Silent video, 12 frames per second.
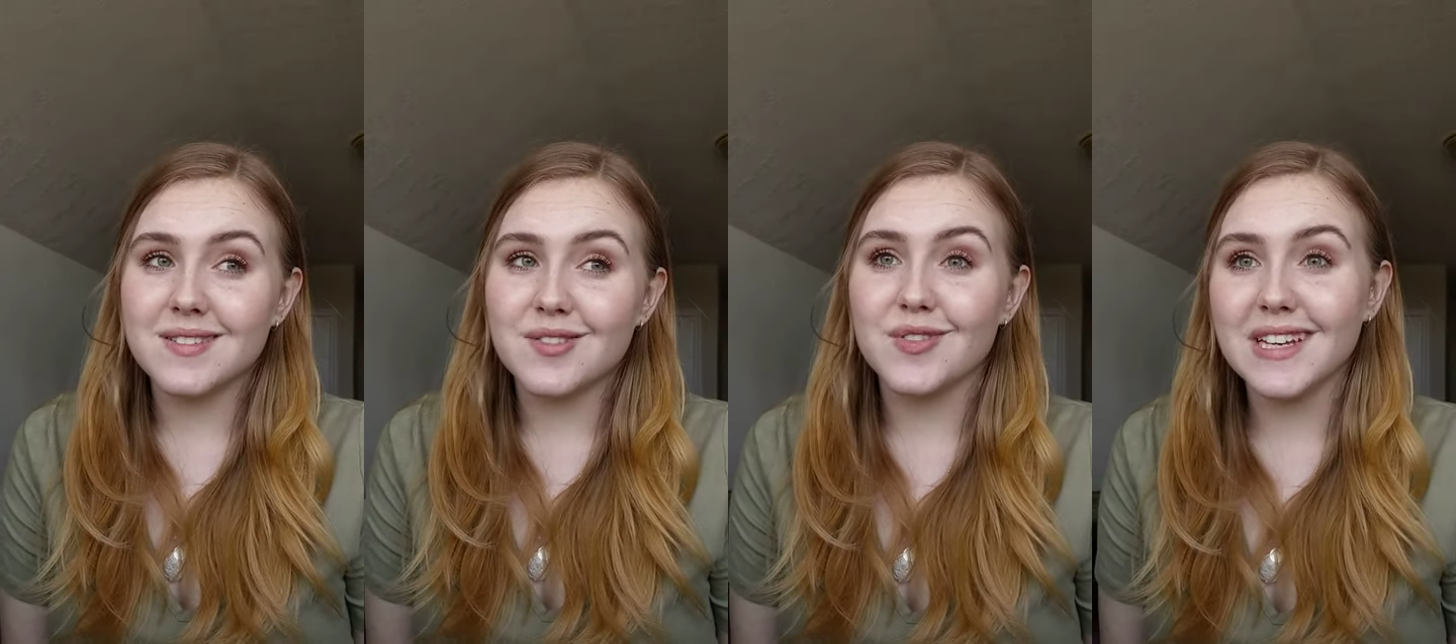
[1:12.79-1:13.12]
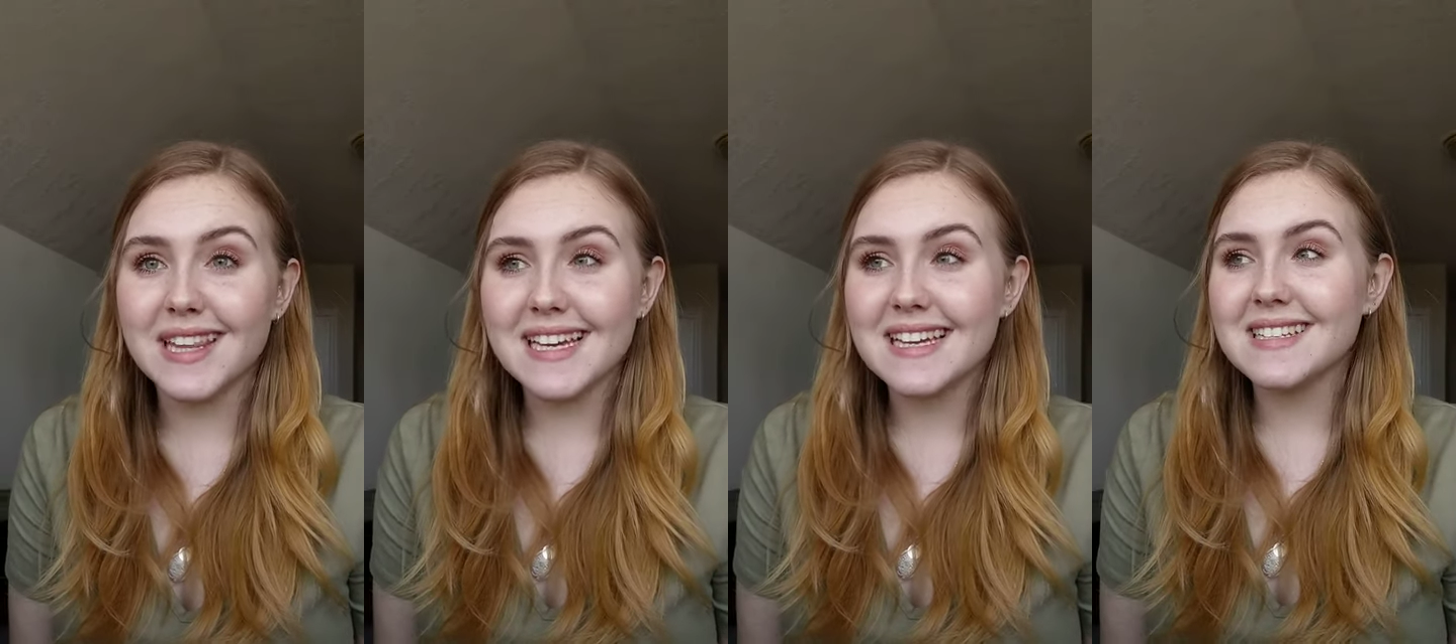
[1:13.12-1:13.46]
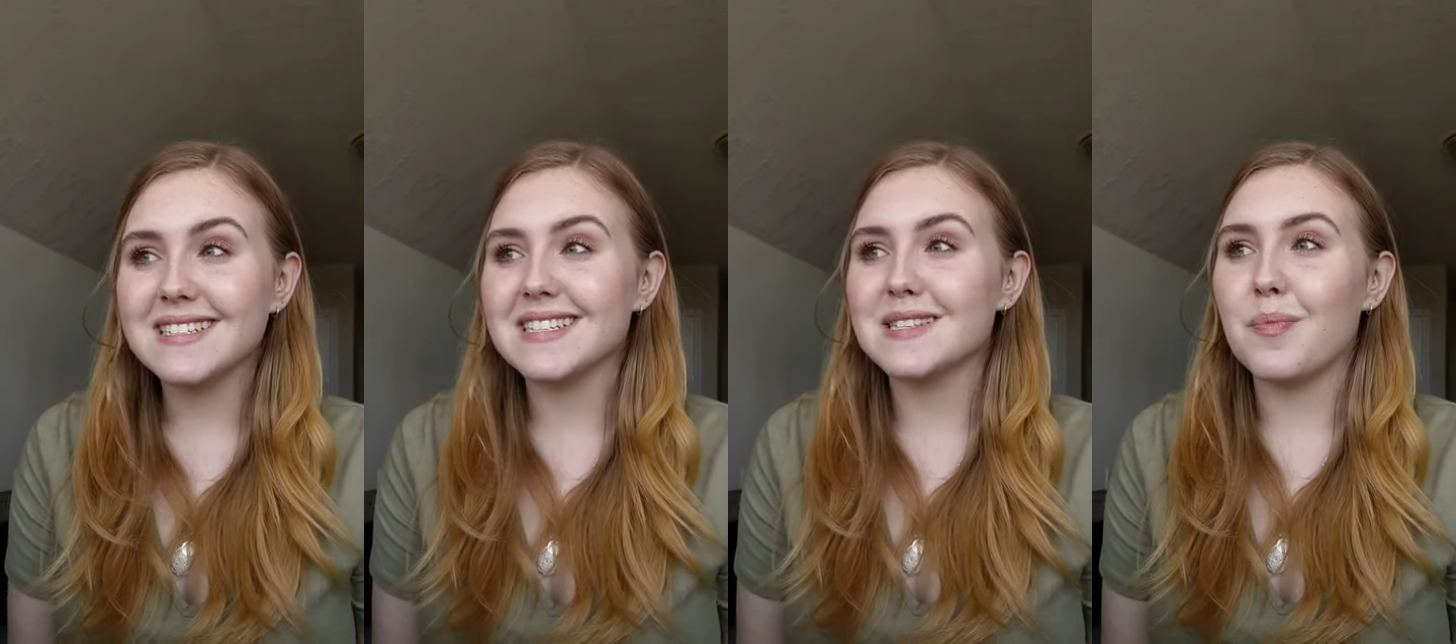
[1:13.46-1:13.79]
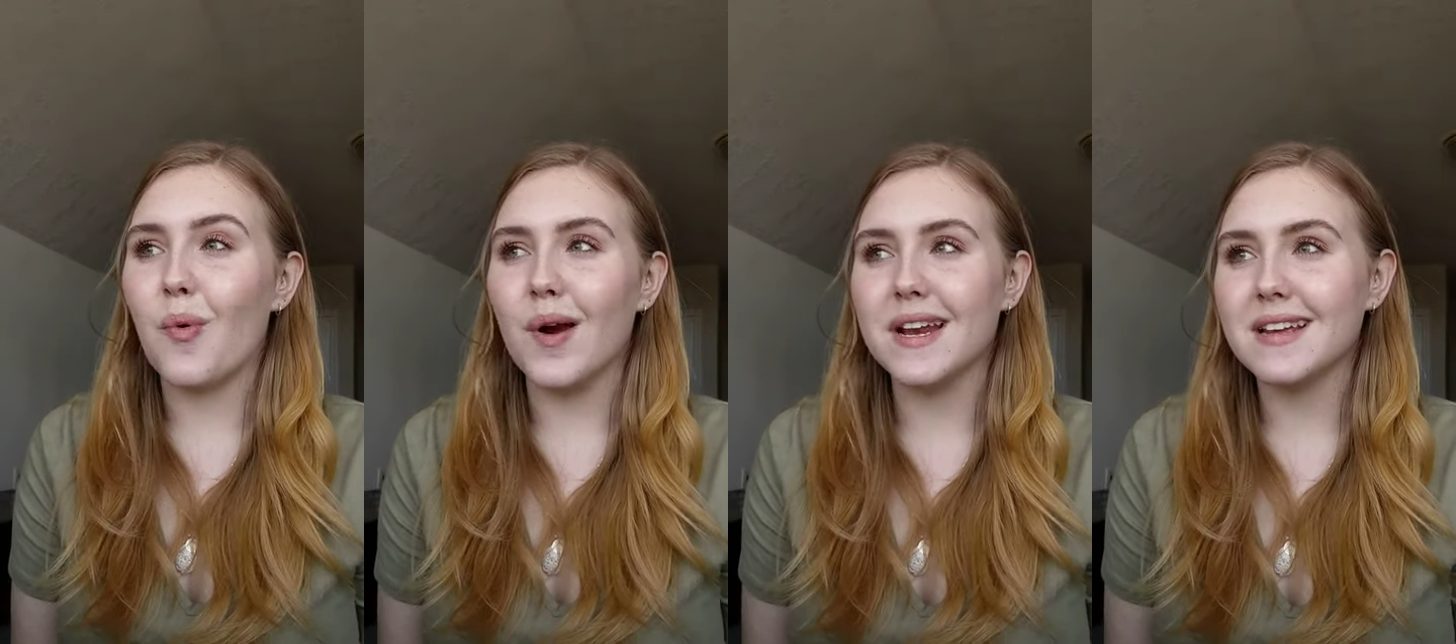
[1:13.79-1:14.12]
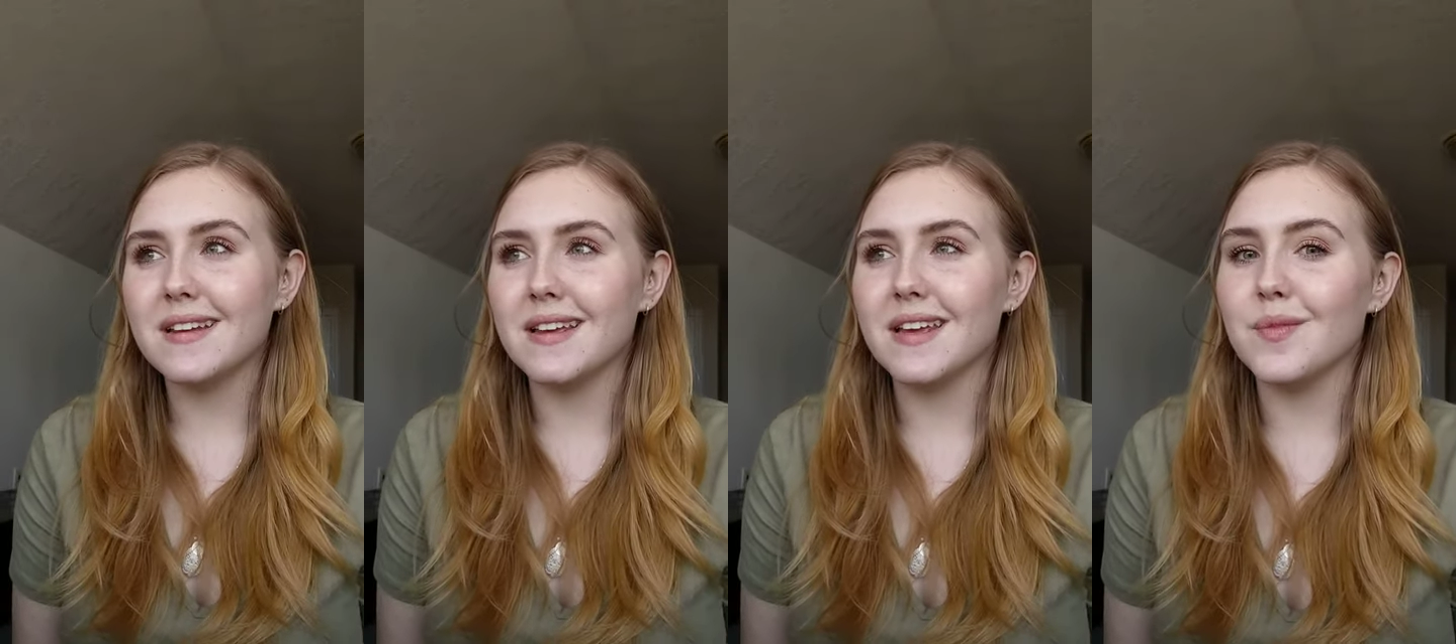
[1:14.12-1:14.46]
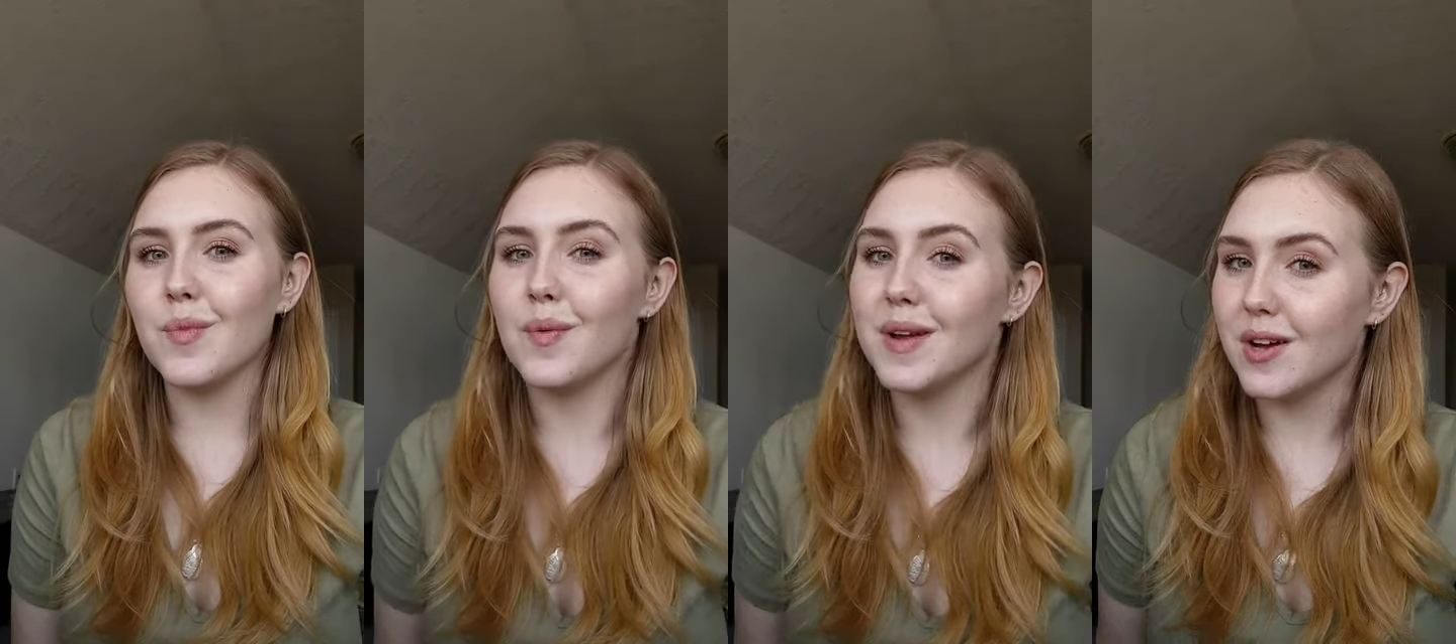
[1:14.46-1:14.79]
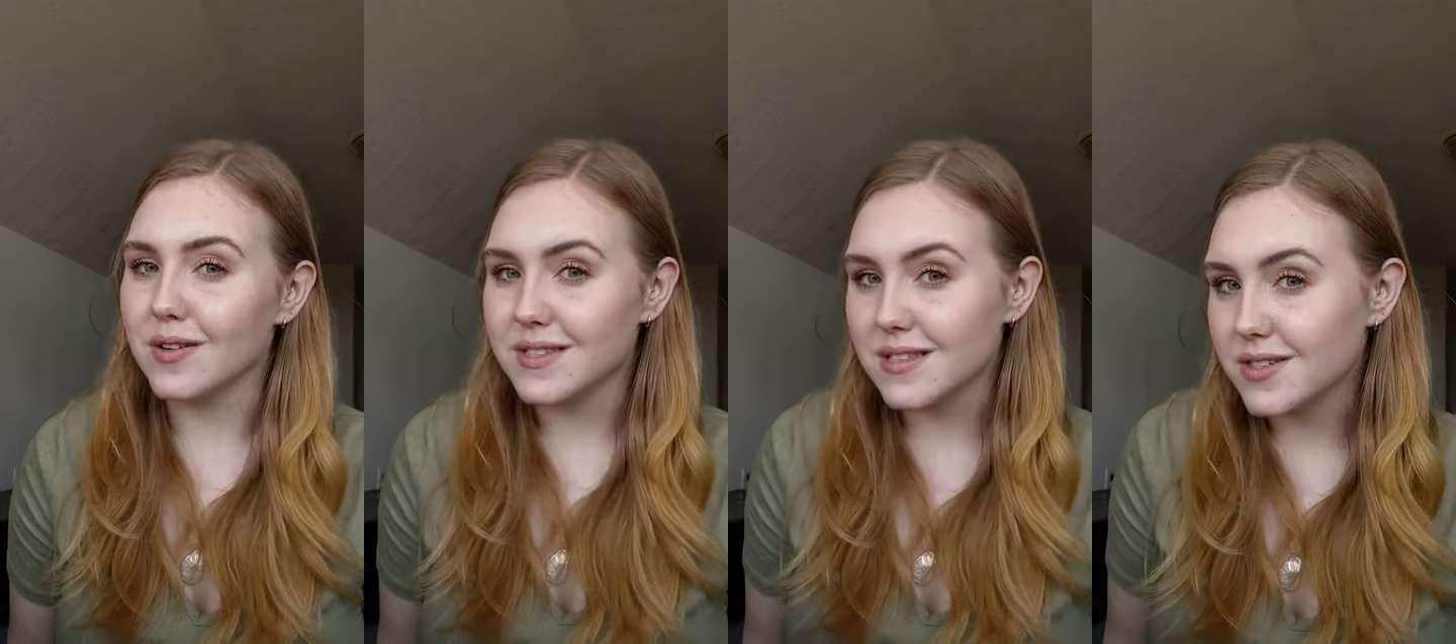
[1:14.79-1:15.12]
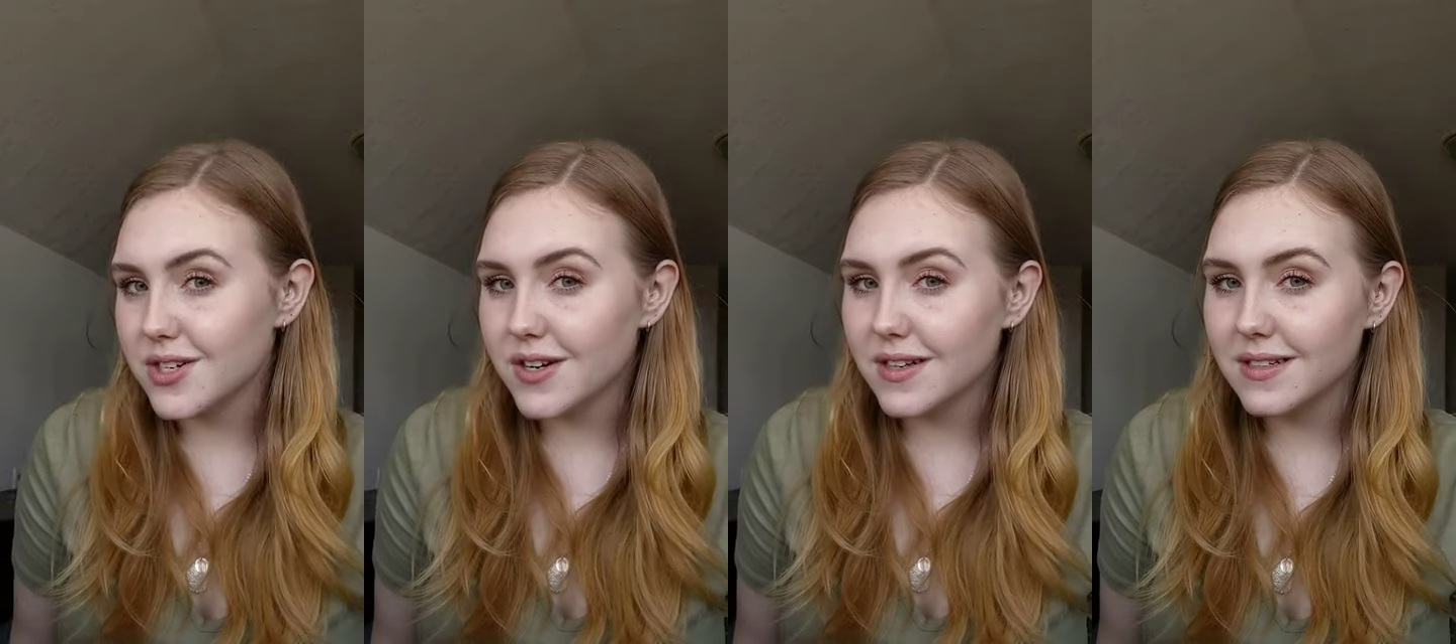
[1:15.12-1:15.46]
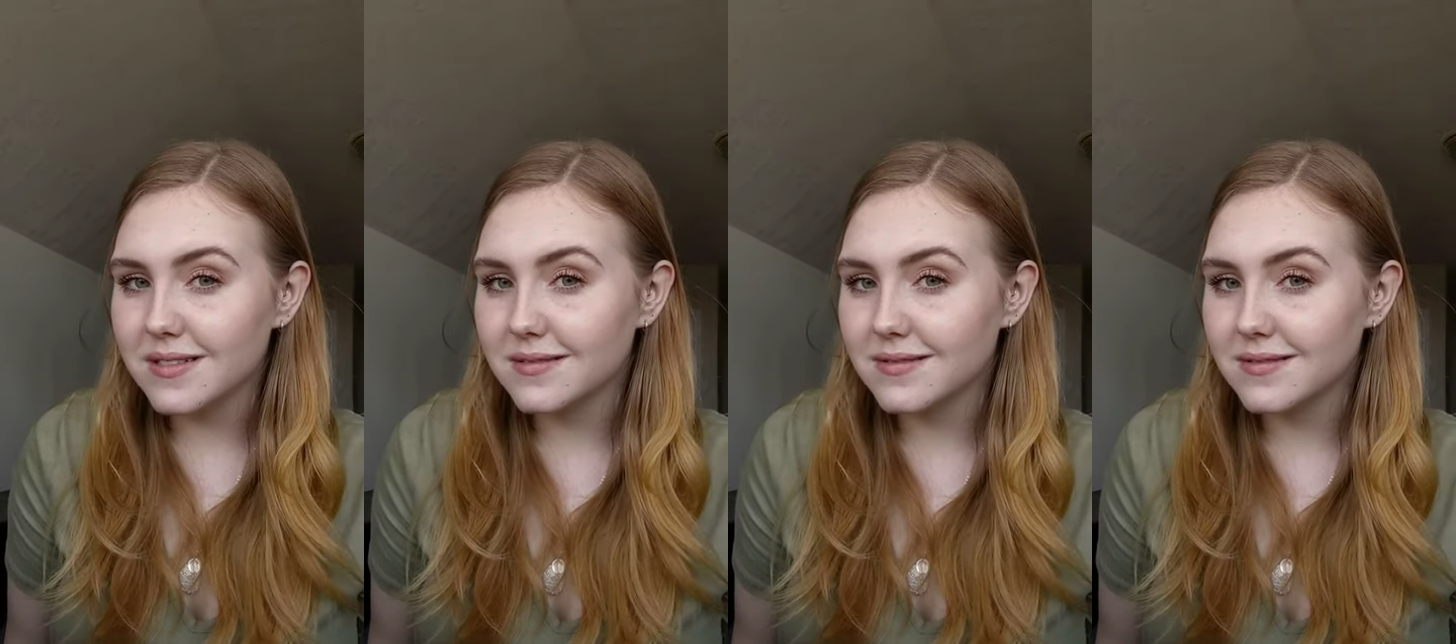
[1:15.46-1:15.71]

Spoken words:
really disappointed in what we call sisterhood.